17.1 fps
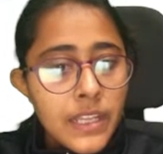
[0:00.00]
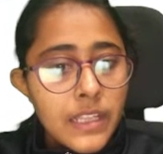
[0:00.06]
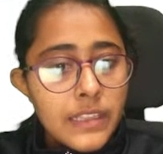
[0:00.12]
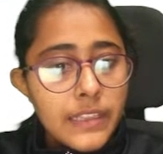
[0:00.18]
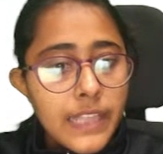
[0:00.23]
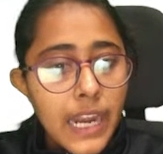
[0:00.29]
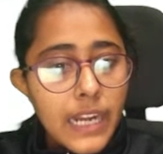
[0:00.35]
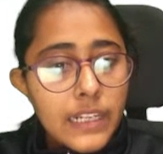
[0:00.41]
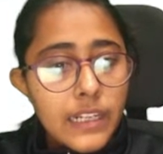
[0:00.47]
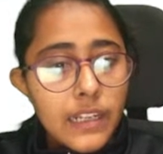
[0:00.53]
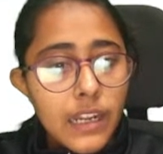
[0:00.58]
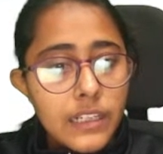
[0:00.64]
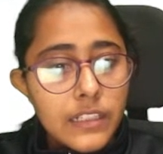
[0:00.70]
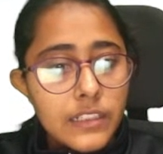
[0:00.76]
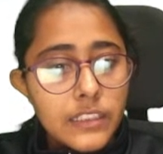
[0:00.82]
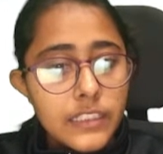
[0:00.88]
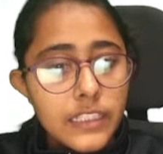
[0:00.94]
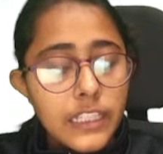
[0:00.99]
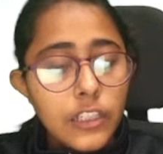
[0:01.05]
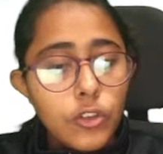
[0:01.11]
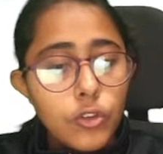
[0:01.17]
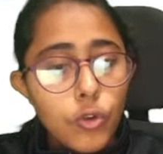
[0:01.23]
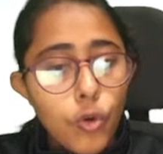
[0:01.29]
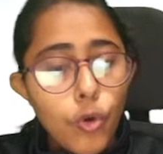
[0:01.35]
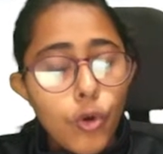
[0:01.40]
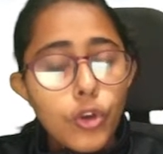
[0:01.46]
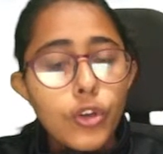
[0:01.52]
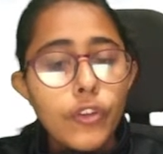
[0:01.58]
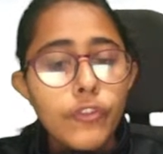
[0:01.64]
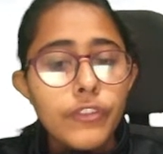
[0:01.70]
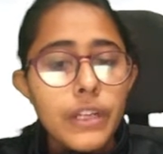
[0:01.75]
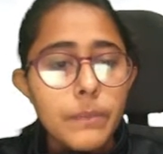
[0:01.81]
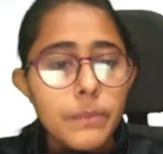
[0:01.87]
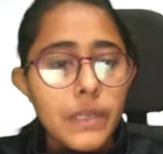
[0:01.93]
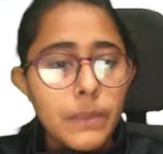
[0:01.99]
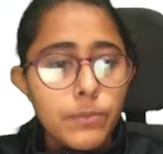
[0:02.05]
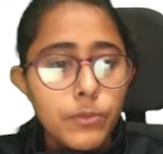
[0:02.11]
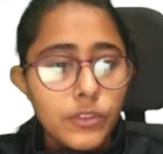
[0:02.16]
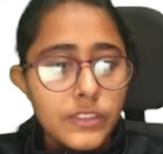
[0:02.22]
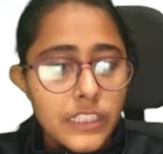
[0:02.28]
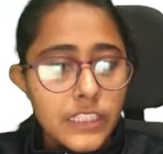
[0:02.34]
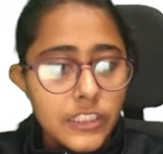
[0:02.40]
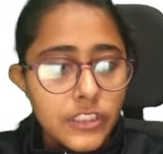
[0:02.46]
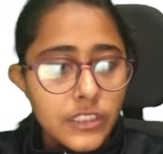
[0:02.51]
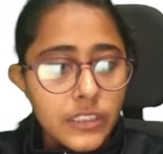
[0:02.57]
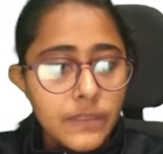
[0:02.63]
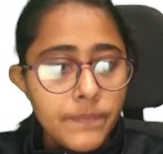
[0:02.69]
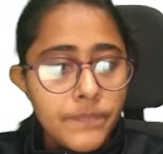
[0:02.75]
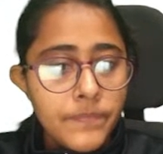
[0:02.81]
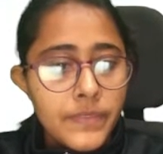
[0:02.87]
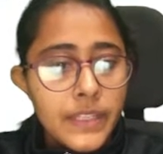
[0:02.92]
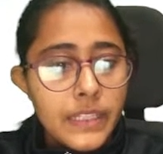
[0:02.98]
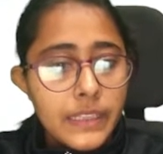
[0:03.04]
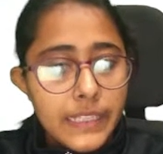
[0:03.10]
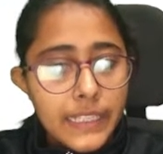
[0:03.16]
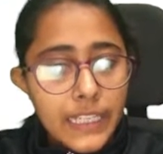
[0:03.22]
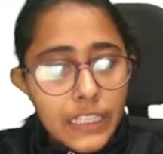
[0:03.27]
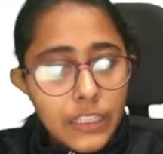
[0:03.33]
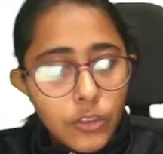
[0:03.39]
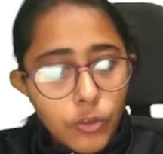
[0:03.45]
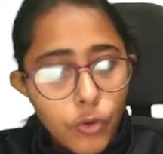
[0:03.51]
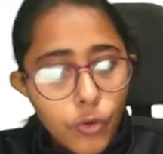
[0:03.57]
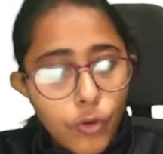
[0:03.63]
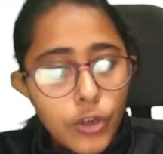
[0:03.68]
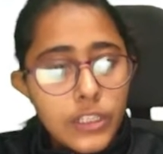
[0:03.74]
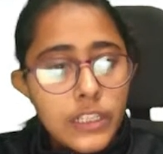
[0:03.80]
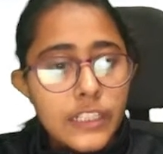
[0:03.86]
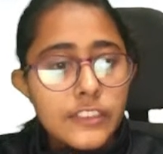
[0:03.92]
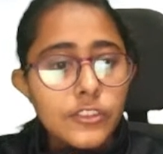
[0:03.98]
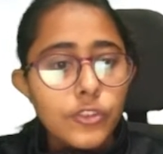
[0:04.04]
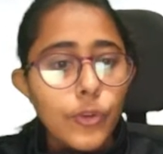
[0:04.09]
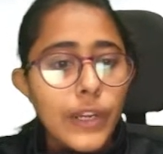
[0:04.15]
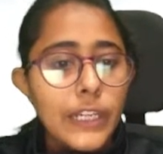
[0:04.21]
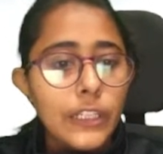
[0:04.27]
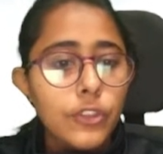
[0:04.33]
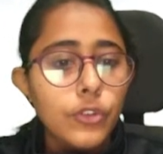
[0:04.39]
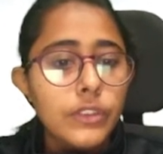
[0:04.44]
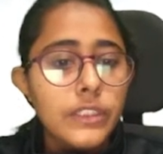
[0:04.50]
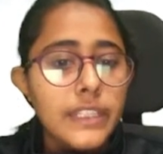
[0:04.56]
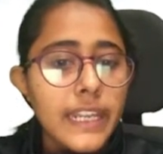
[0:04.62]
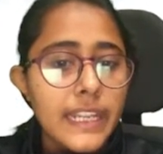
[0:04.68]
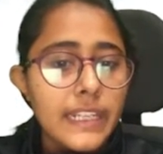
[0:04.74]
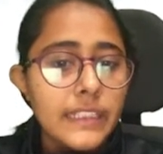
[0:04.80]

that under the code of criminal procedure, the court is going to take